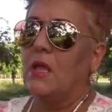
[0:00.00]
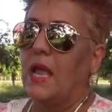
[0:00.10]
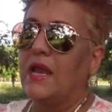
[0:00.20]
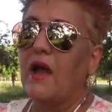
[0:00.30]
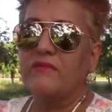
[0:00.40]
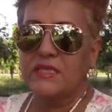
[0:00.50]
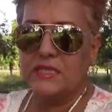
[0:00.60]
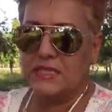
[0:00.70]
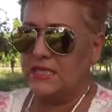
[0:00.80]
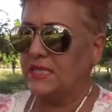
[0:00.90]
And obviously
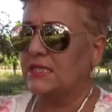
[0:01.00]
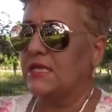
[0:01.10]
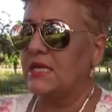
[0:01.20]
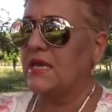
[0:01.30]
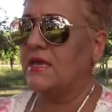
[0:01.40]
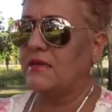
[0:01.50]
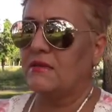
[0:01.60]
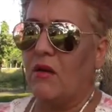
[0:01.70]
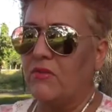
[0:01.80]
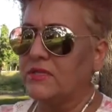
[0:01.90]
they take DNA
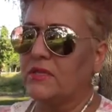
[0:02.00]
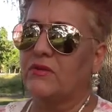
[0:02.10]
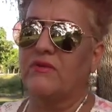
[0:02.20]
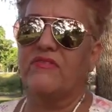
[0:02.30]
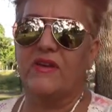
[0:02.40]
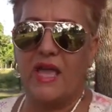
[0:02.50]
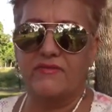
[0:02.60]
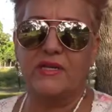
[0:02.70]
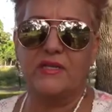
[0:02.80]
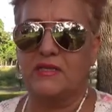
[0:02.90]
and all this other
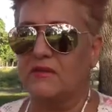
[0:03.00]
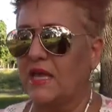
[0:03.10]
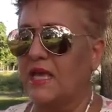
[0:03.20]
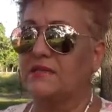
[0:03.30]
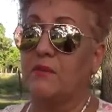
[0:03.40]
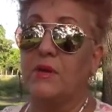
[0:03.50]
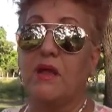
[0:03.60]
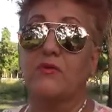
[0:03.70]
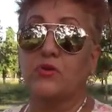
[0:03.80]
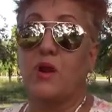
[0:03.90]
evidence in case somebody
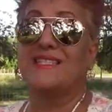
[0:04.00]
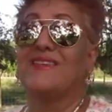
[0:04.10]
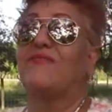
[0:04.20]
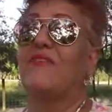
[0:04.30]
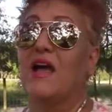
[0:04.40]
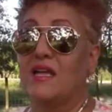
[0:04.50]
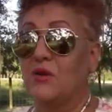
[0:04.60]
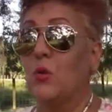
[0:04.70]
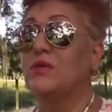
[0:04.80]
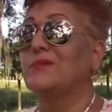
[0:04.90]
ever tries to find
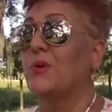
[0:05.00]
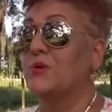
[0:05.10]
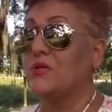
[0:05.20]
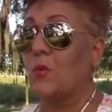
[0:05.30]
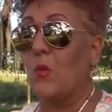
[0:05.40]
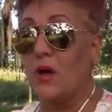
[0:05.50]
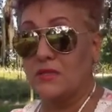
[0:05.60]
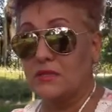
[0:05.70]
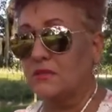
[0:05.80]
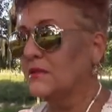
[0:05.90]
who this person
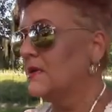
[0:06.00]
was.